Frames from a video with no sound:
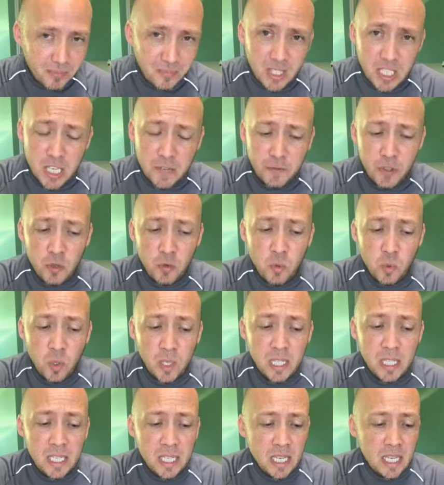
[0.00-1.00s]
If you
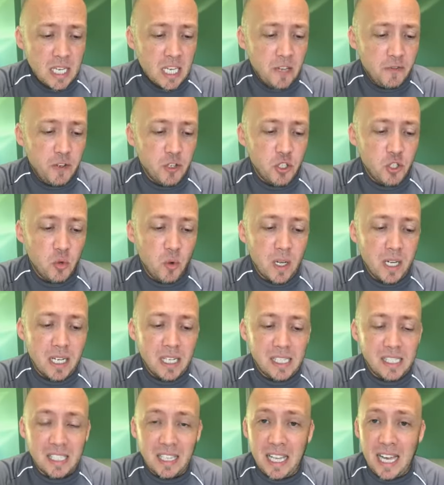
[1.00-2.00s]
would, if you're joining
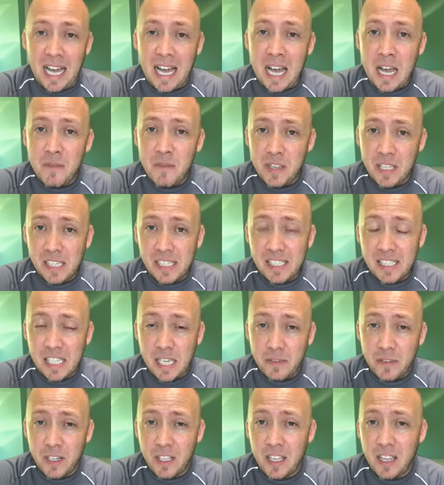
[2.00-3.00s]
us live in the
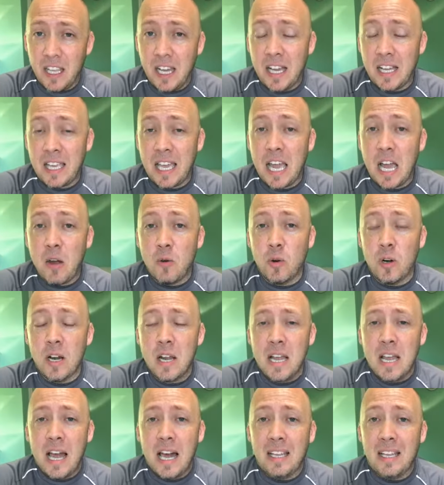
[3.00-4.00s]
seven o'clock hour,
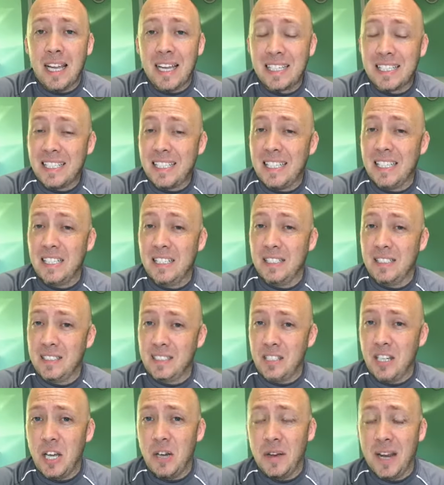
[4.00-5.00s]
I like to get a
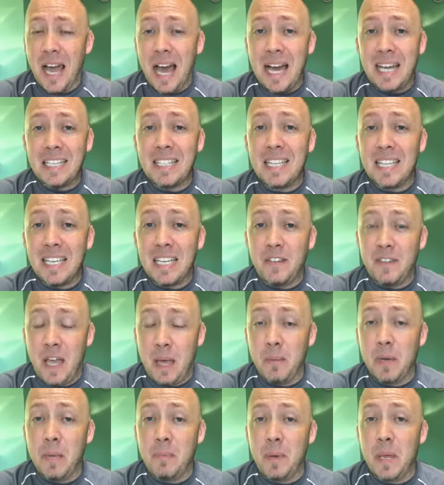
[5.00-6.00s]
you know an idea of how
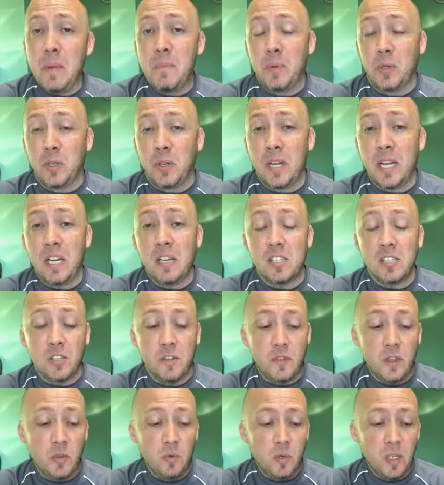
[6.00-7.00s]
many people are here. So
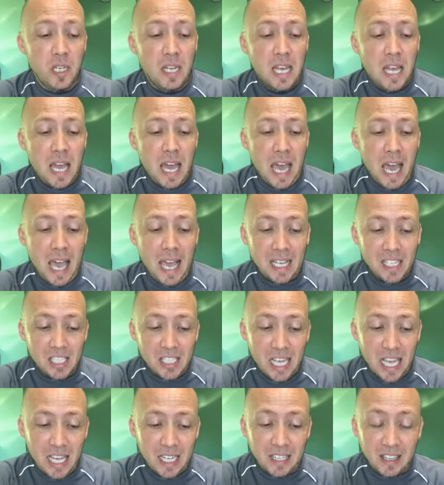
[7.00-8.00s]
if you would
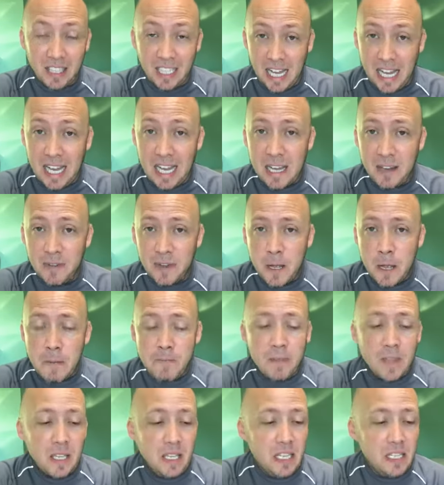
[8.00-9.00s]
hashtag live,
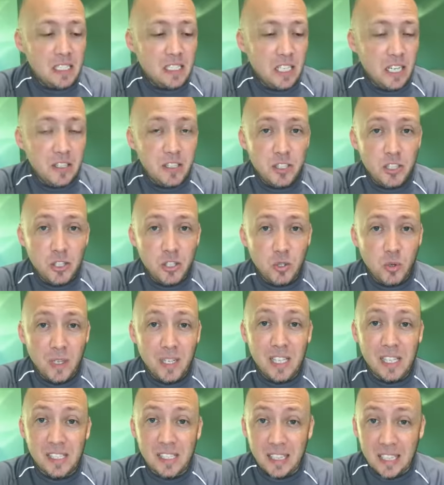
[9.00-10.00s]
and let us know that you're
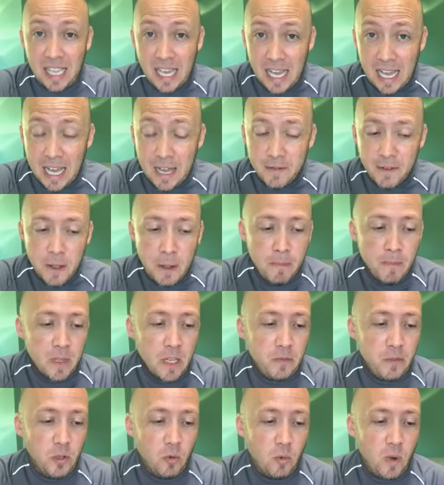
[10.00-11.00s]
joining us live.
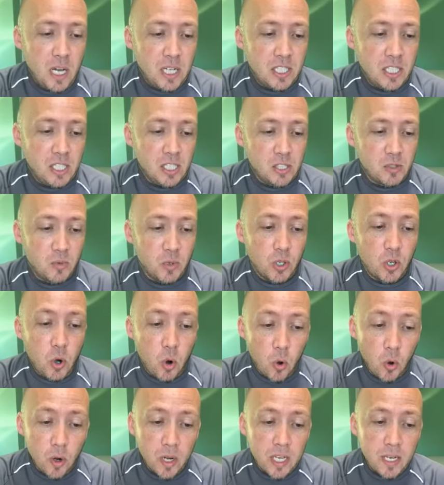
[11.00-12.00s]
If you're watching us
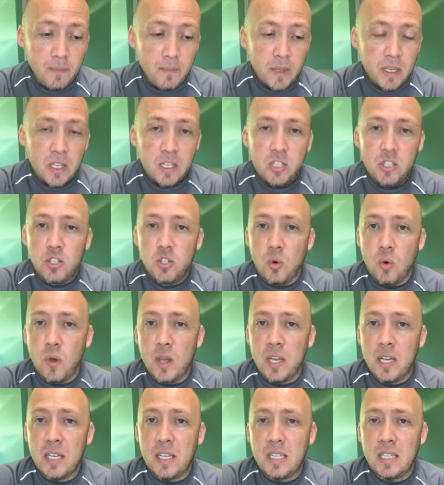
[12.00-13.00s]
recorded,
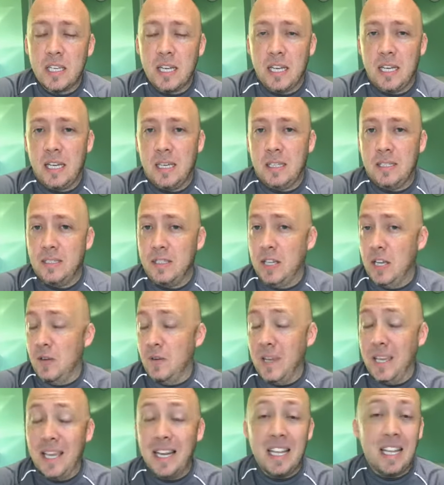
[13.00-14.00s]
joined, uh, you know,
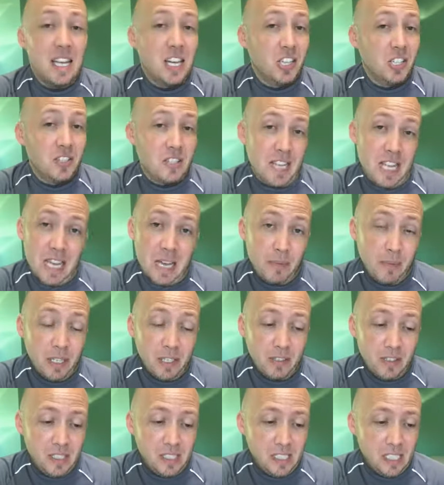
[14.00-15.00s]
any other time
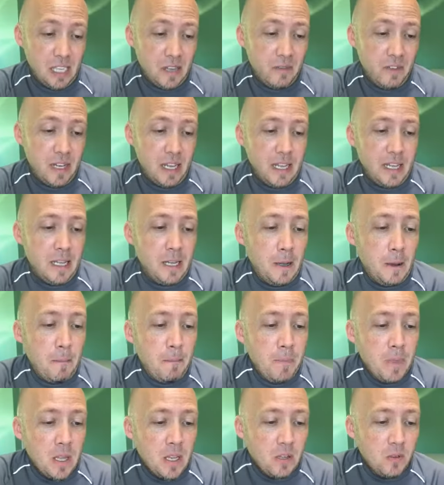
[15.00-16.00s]
other than 7 a.m.,
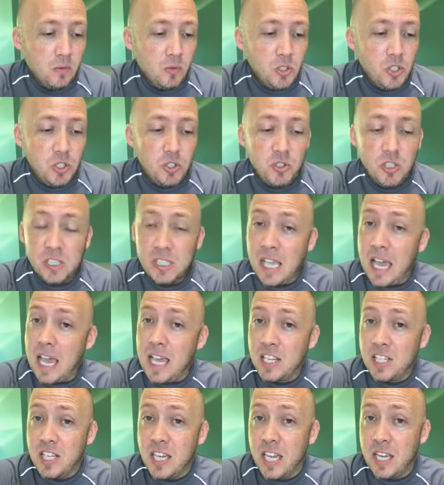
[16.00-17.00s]
would you just
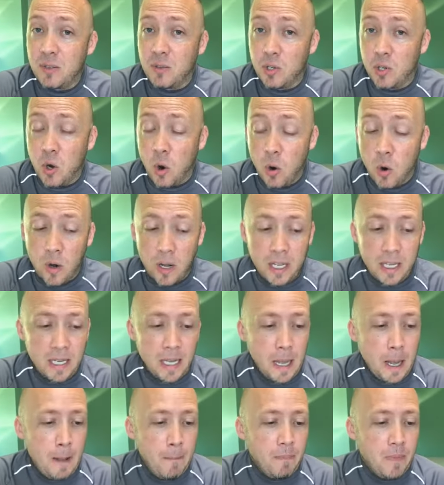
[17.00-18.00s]
hashtag recorded?
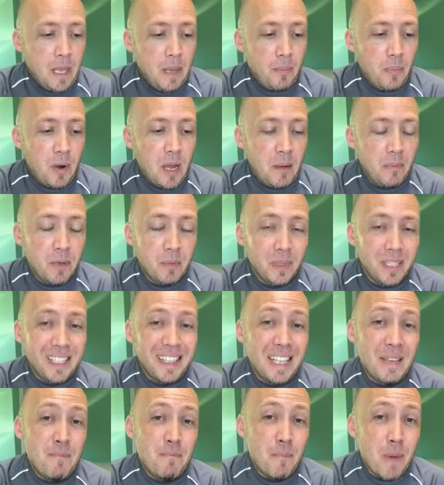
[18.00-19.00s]
And probably
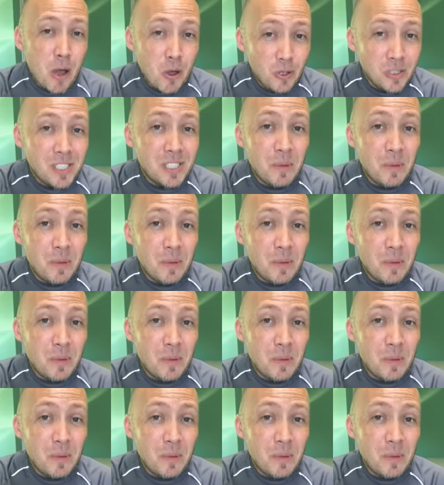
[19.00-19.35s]
the most